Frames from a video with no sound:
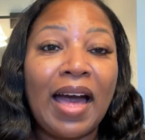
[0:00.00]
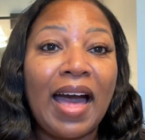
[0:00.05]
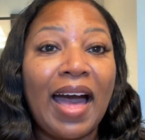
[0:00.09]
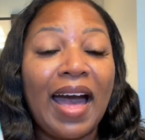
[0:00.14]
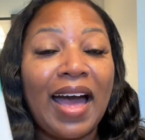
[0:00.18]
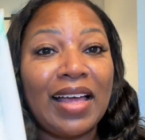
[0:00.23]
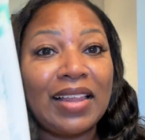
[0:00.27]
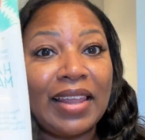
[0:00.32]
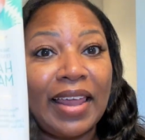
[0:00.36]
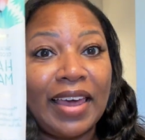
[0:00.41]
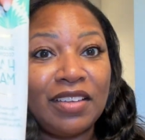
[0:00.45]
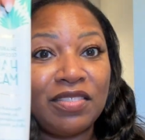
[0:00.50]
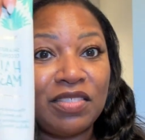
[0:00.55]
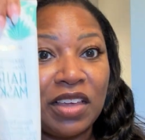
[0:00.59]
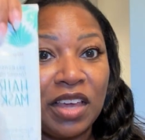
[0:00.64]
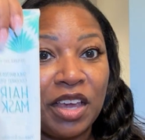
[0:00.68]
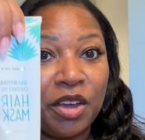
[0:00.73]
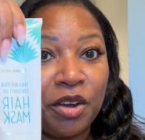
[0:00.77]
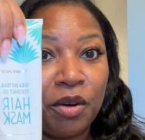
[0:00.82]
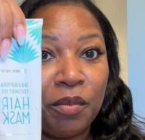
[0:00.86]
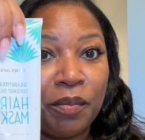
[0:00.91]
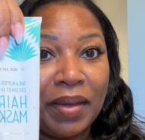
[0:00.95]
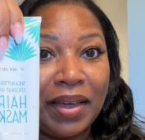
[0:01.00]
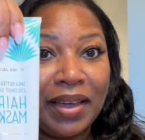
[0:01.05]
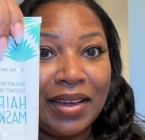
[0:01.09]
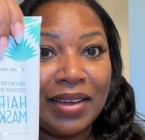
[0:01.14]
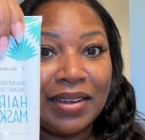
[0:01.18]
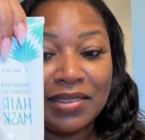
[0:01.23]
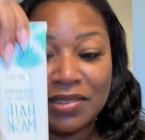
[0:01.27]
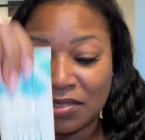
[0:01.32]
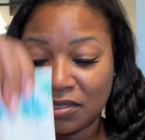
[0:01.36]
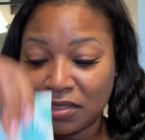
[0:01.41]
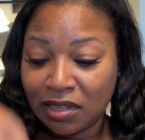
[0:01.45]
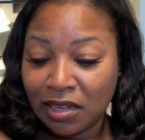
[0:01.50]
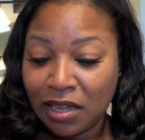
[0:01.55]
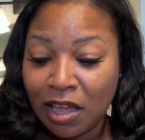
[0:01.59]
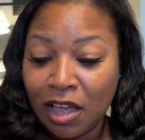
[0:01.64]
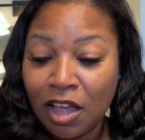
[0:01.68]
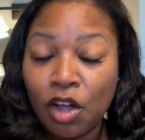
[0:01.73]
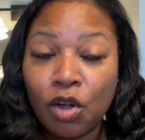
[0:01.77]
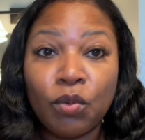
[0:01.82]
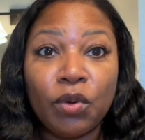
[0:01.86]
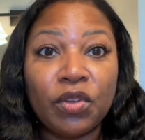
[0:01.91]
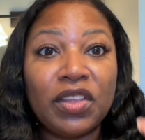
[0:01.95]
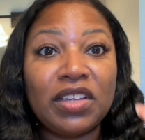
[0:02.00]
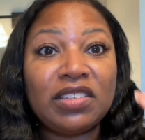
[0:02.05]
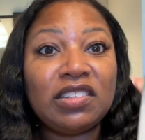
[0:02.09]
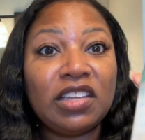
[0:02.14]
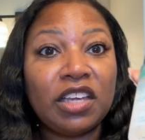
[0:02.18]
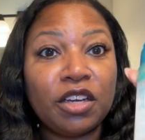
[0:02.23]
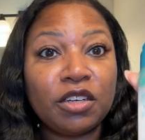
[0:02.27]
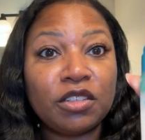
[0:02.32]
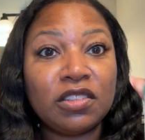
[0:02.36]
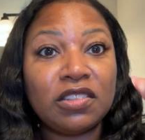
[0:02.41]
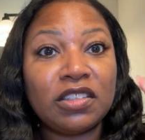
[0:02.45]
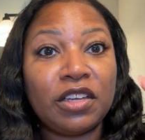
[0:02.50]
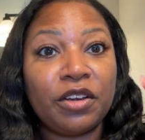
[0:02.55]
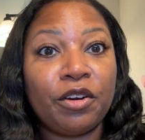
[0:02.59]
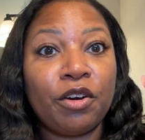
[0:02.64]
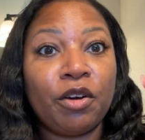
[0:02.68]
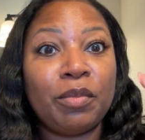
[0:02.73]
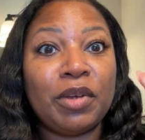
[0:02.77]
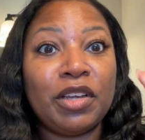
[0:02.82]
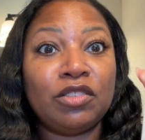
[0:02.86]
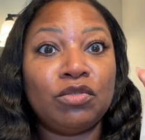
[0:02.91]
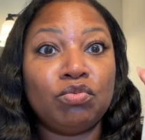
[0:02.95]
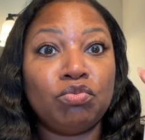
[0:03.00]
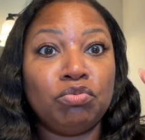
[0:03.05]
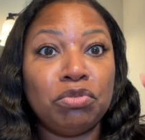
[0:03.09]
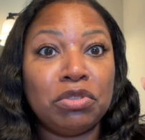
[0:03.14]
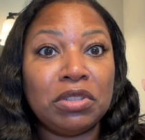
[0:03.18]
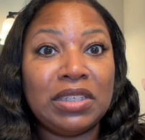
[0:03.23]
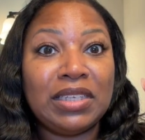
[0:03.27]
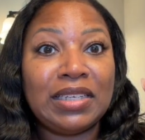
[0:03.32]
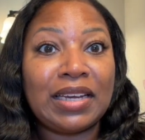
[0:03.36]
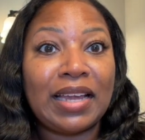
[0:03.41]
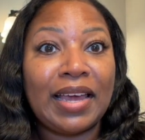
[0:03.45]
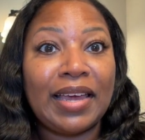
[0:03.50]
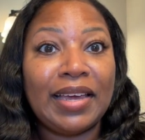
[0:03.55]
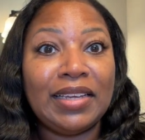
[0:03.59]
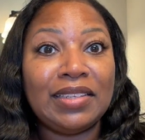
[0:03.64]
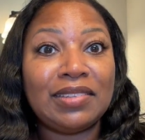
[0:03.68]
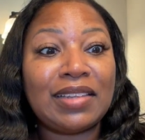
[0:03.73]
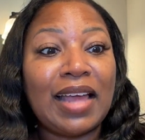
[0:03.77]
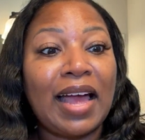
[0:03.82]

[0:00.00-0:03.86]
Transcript: I like the hair mask. Well, this hair serum is really nice.